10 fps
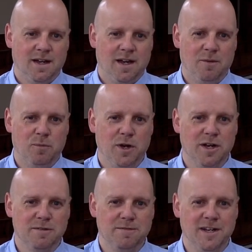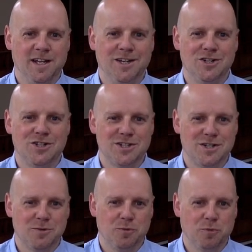And we're going to
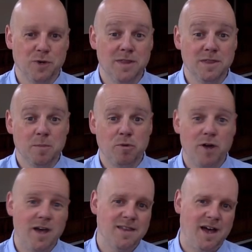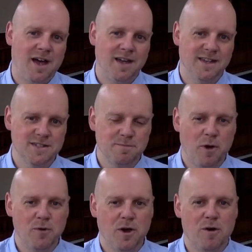finish with the prayer that I
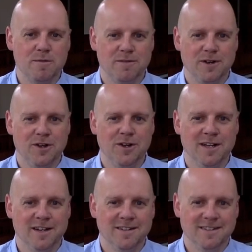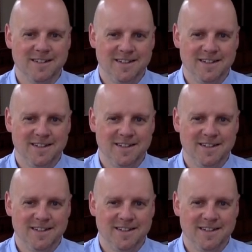spoke of earlier